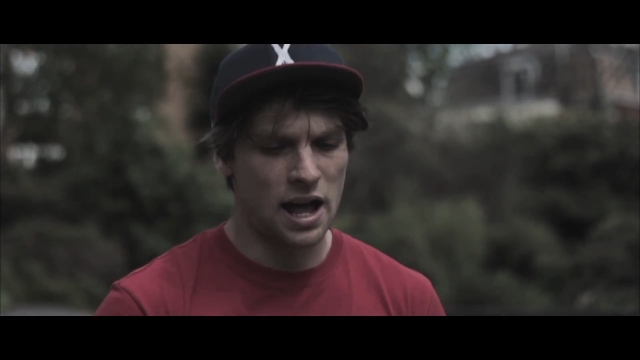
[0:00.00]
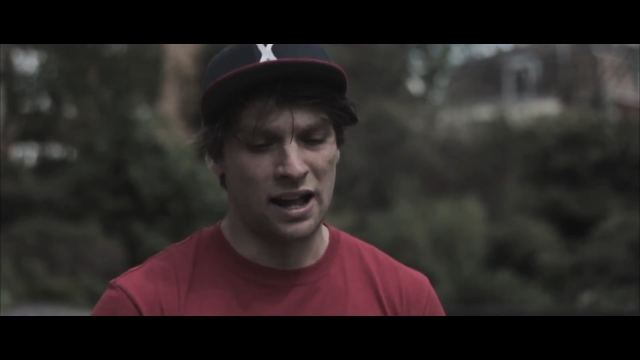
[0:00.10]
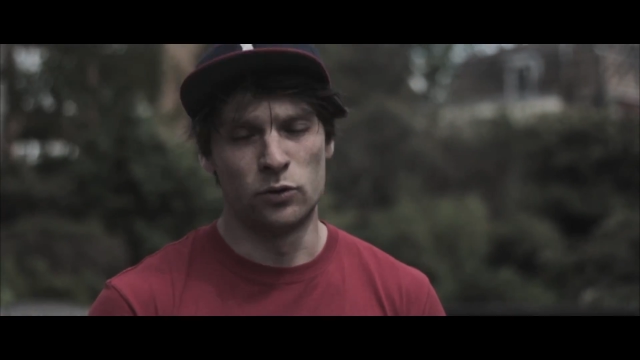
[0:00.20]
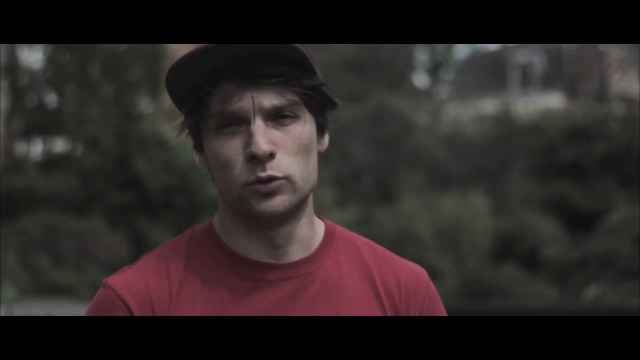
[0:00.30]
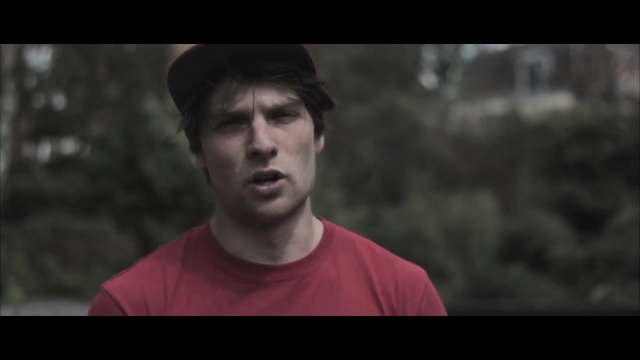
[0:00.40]

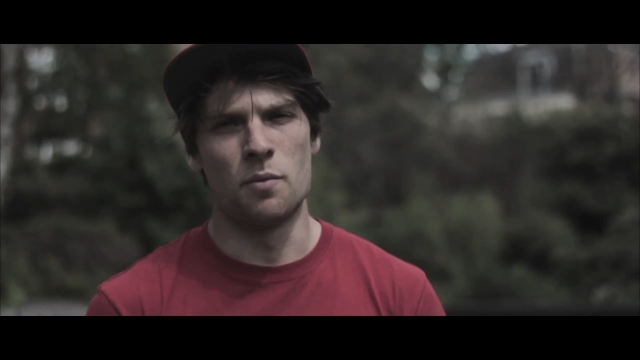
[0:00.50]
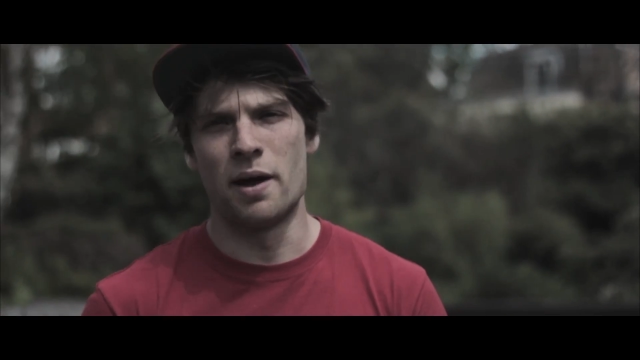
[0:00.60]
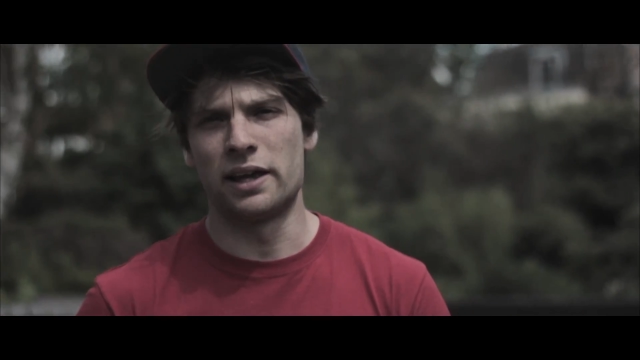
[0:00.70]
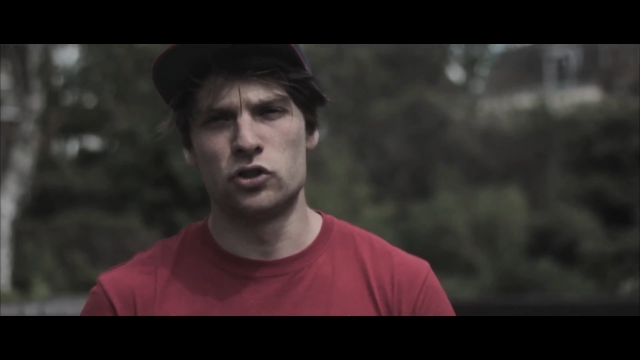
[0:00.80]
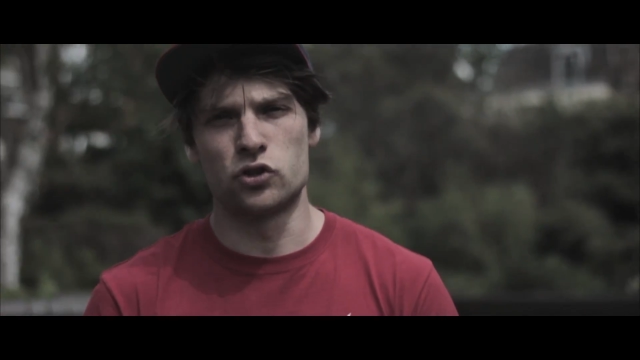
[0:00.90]
And also
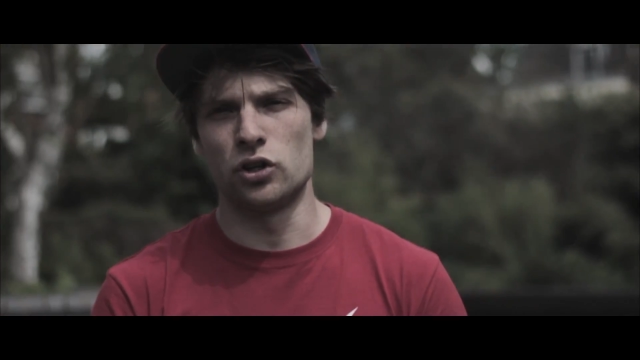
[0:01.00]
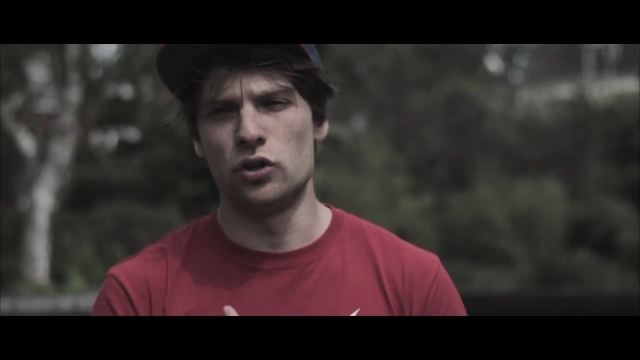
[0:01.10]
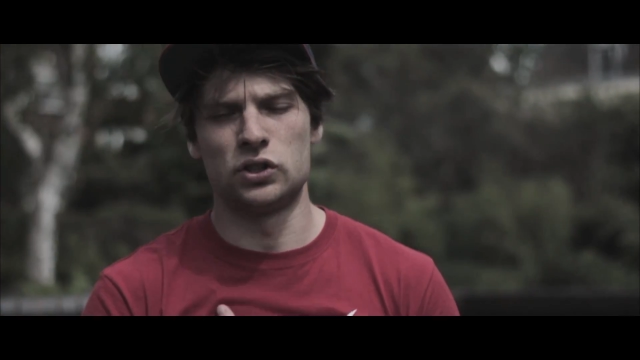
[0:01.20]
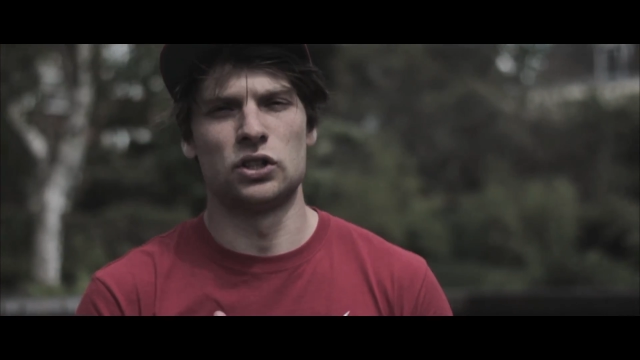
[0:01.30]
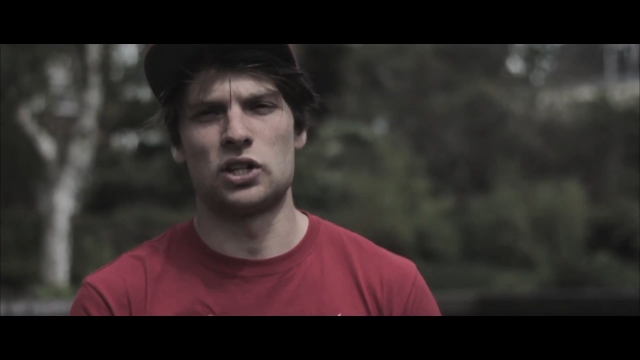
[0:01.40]
making sure you're
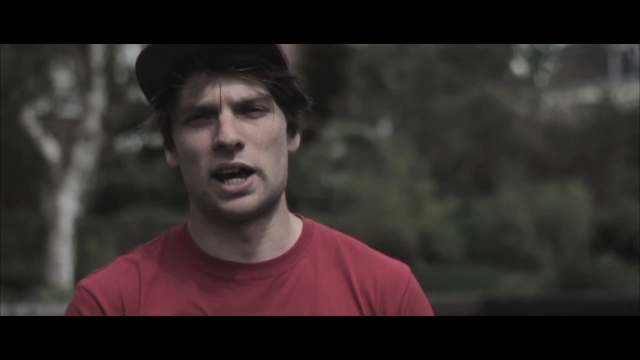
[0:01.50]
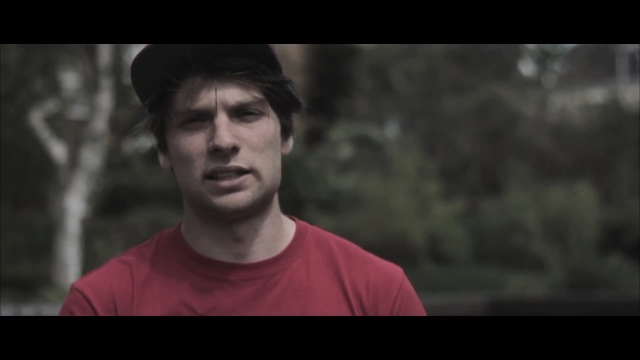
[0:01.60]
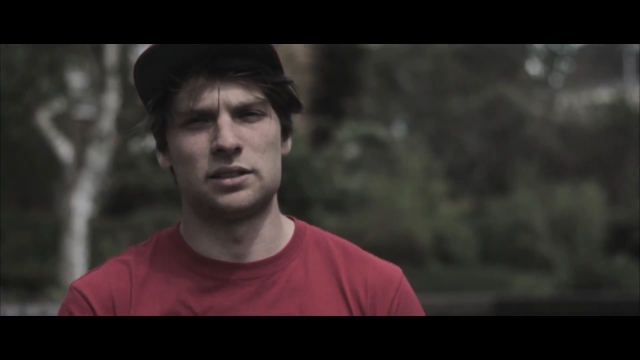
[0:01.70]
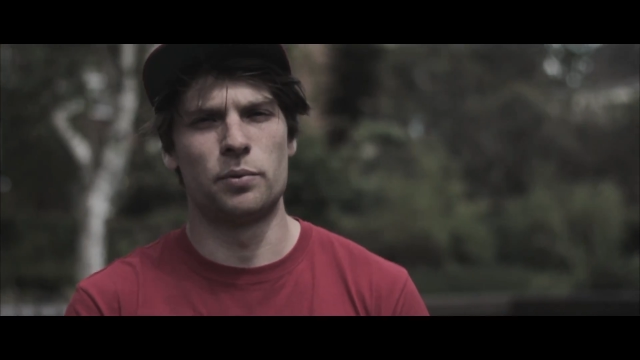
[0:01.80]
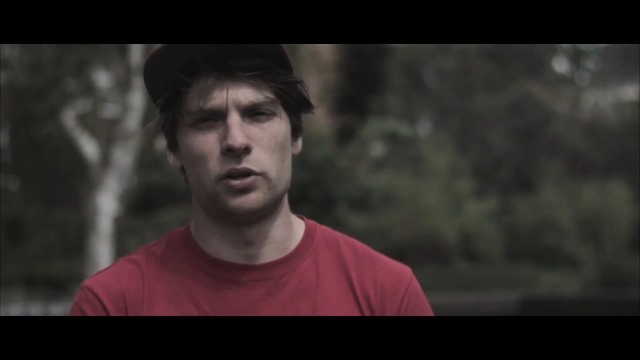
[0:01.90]
using your
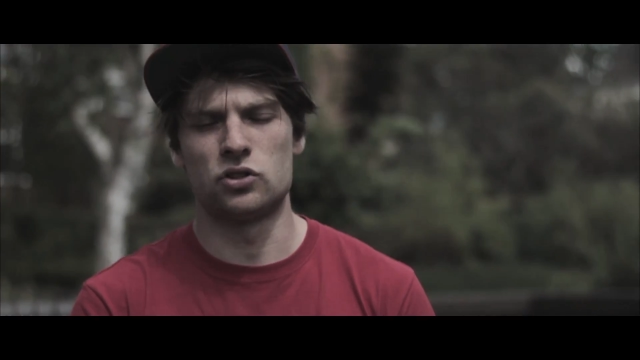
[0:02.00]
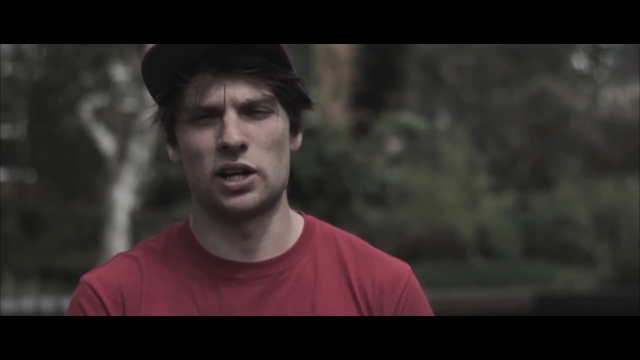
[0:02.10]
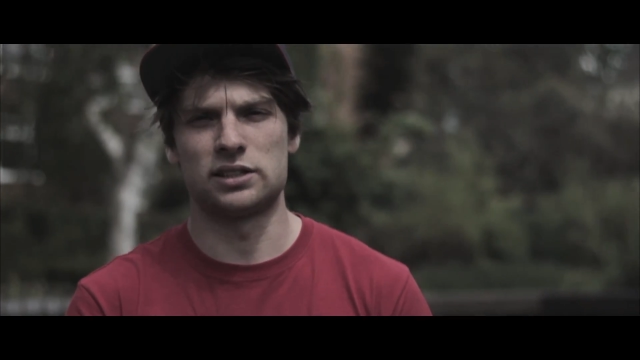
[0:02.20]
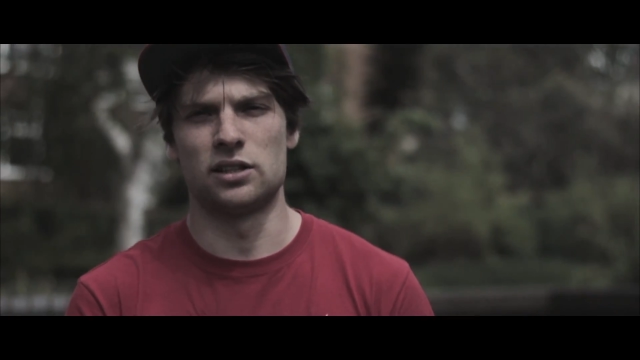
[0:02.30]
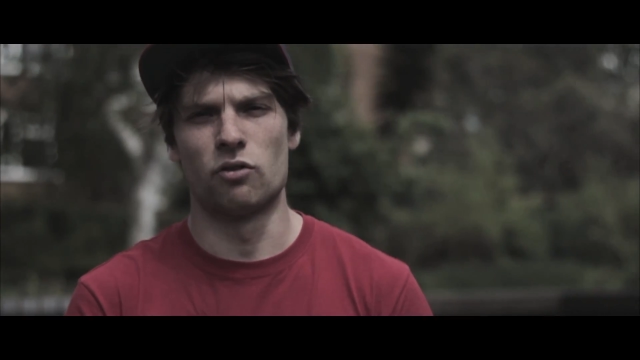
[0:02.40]
chest and putting your
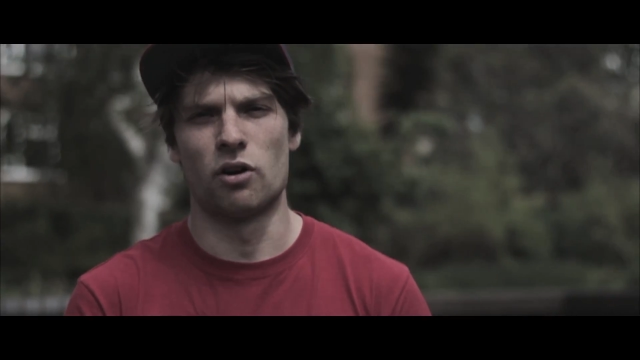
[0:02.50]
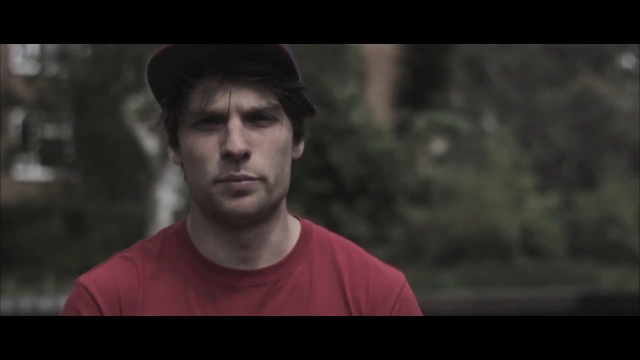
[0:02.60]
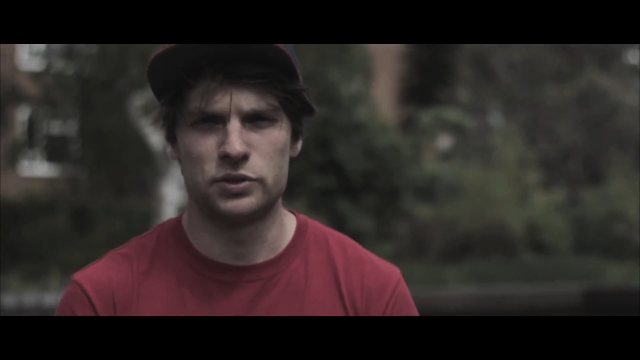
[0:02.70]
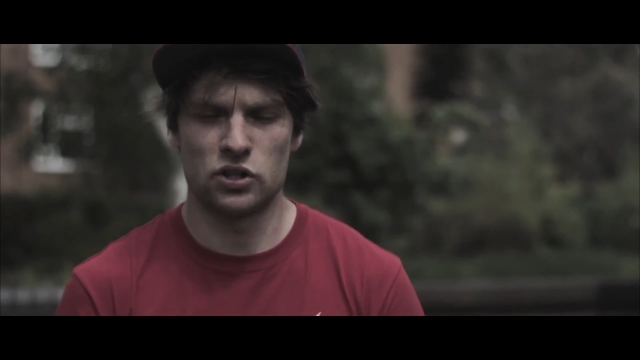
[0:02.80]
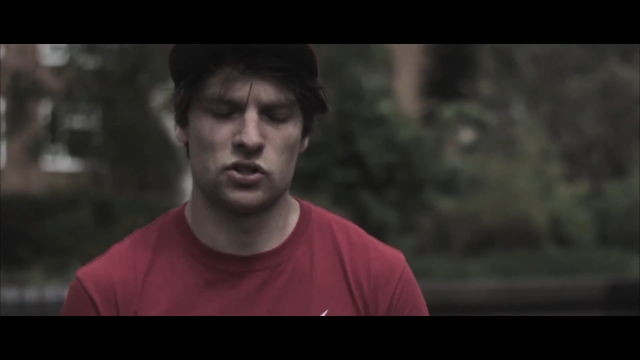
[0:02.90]
chest in the right
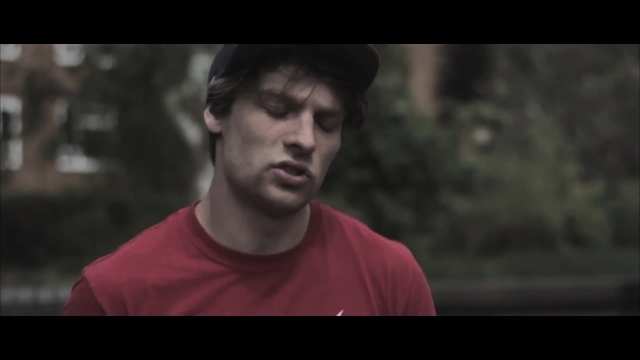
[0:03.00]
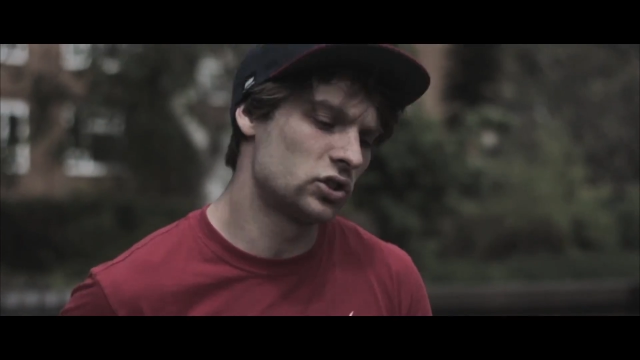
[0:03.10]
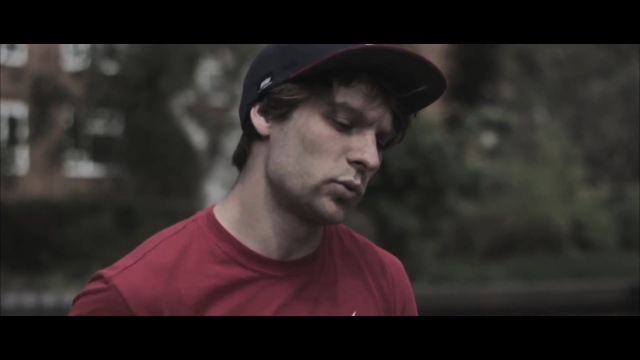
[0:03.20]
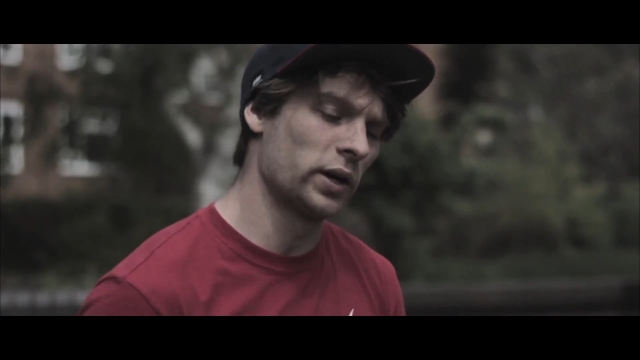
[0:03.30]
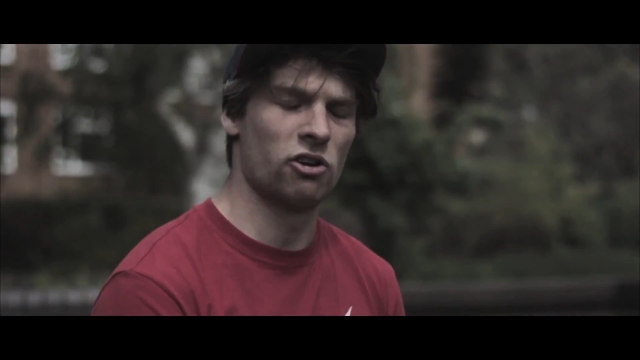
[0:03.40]
position to
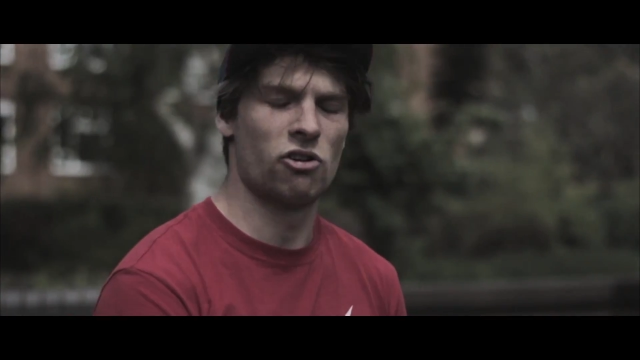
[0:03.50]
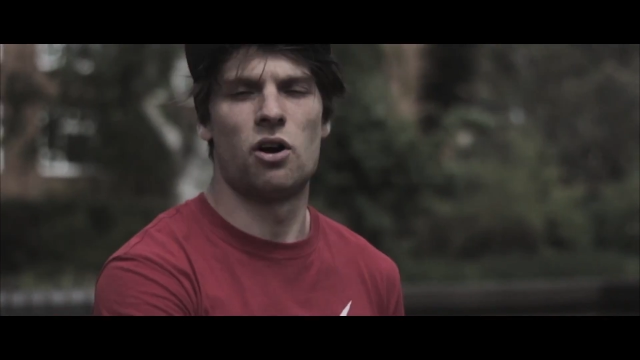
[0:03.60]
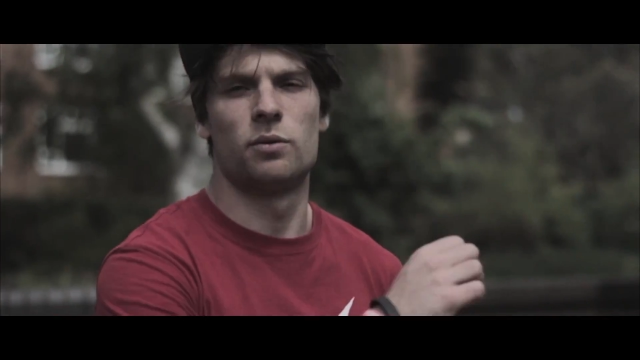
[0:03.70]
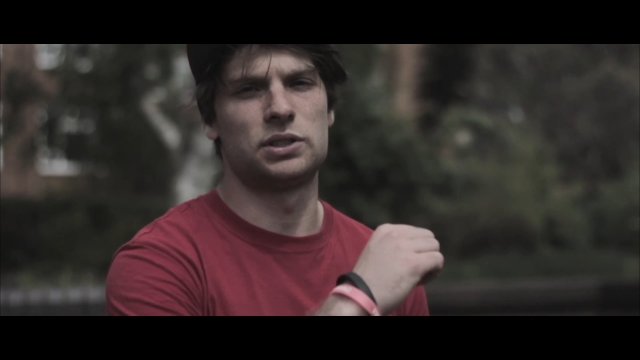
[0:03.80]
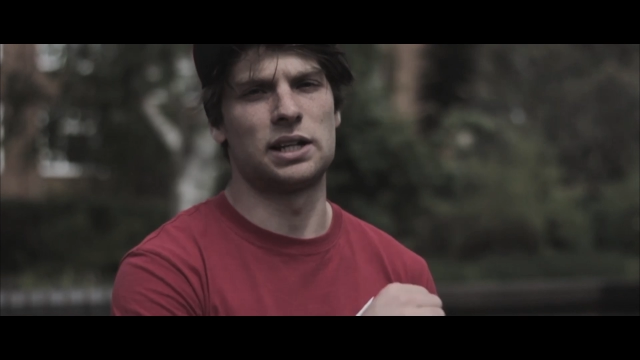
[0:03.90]
swing your
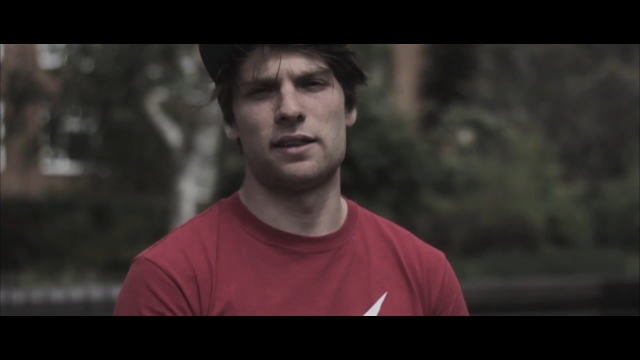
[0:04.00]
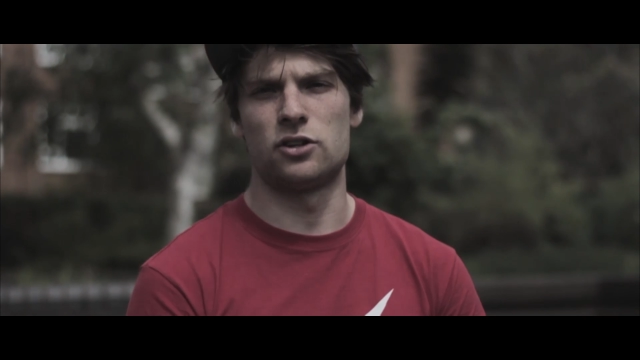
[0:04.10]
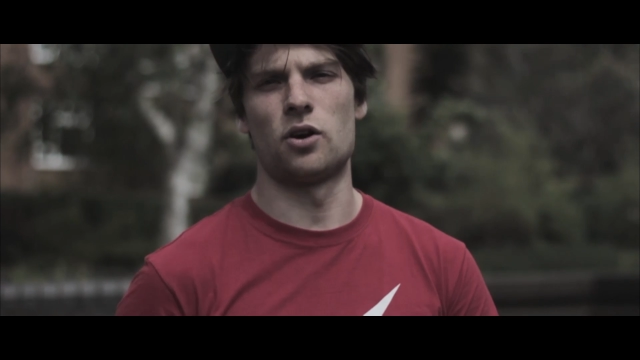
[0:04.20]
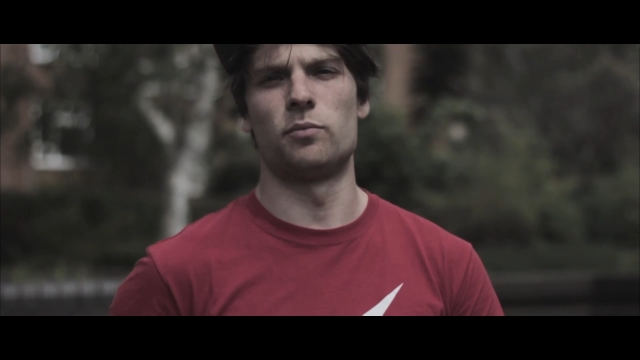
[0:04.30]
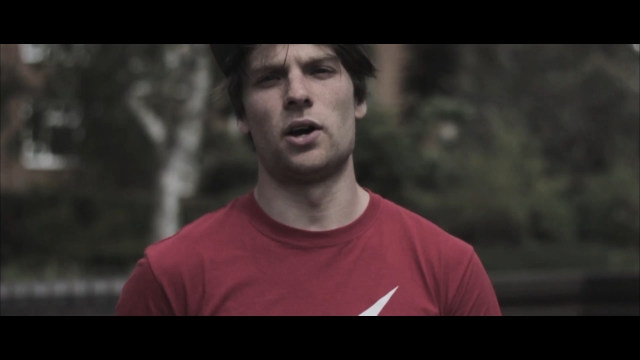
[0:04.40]
arms to get that jump